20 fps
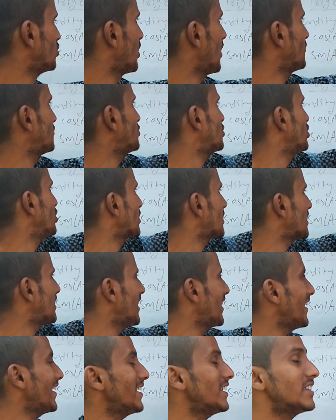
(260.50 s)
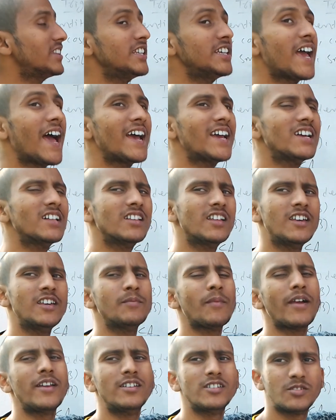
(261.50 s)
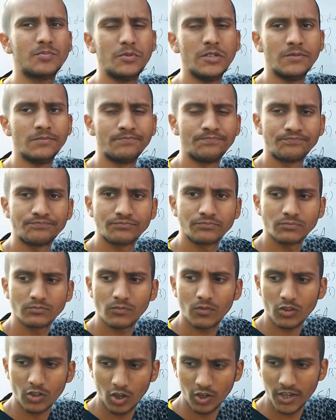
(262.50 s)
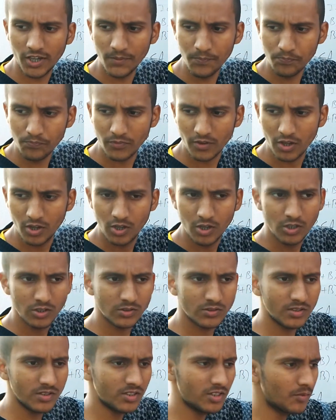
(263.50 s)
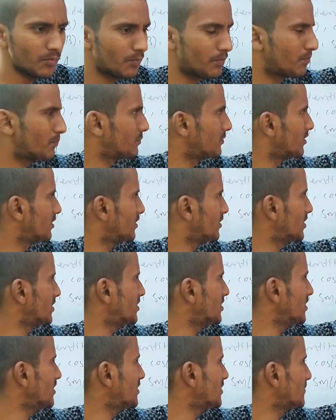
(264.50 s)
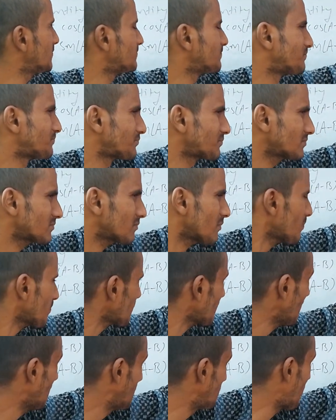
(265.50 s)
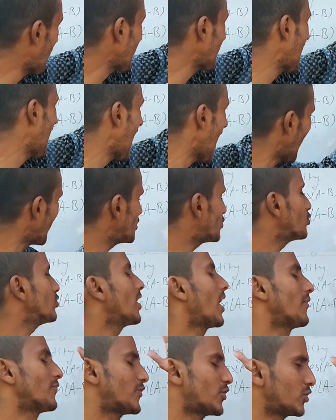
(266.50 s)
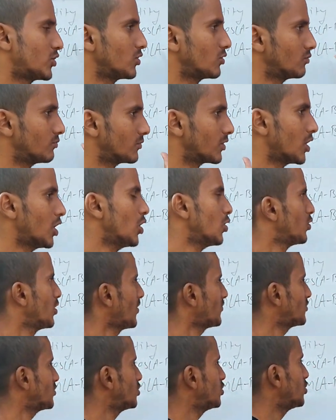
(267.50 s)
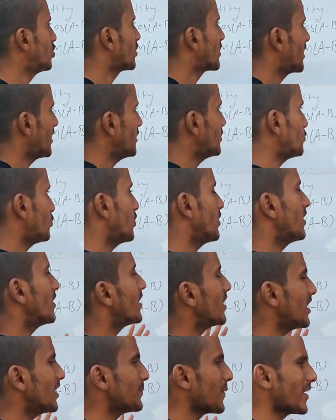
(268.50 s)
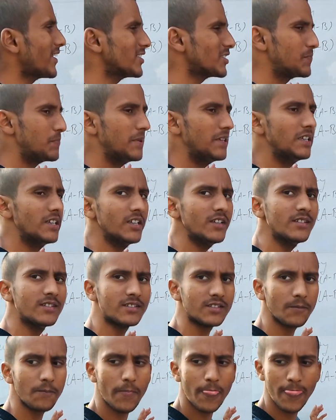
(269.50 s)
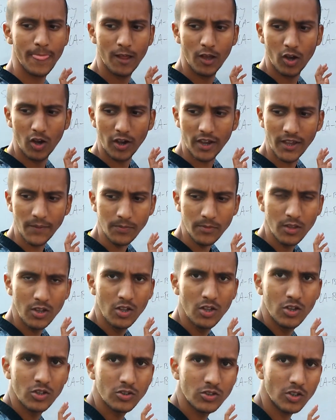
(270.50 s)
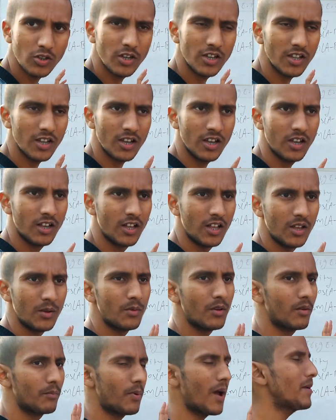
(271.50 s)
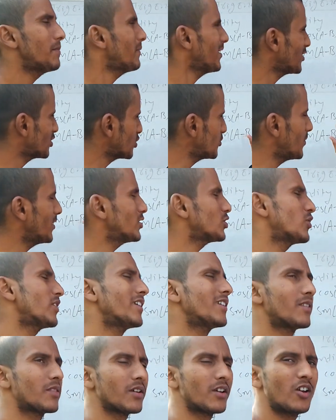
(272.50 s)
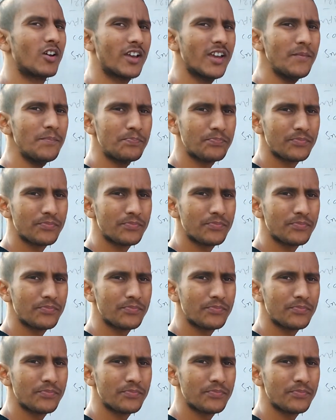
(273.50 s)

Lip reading: have to locate the angle A minus B. Okay? This is by hand we have to do. You have to locate where A minus B is. Okay? So, by measurement or anything, okay?